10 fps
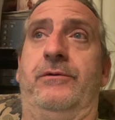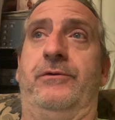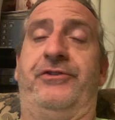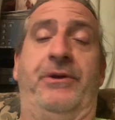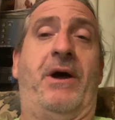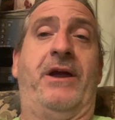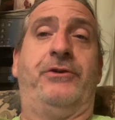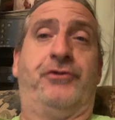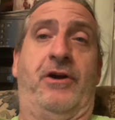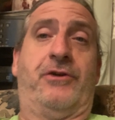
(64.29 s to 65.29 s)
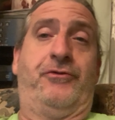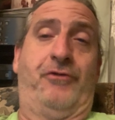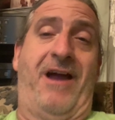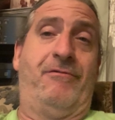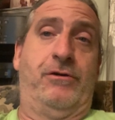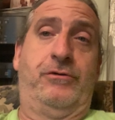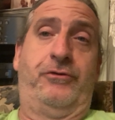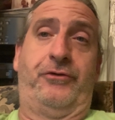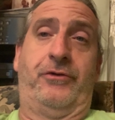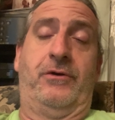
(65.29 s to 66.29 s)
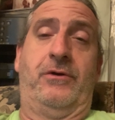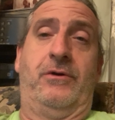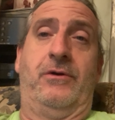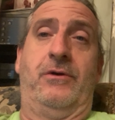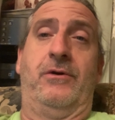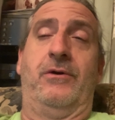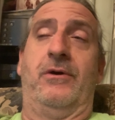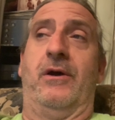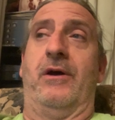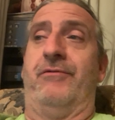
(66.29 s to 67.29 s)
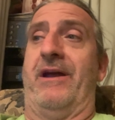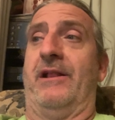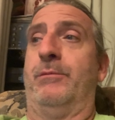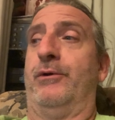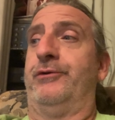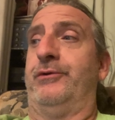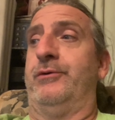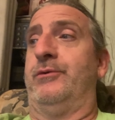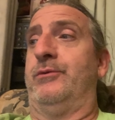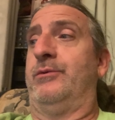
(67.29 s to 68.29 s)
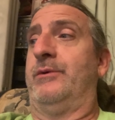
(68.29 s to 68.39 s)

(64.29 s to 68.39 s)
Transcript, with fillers: semi truck drivers available to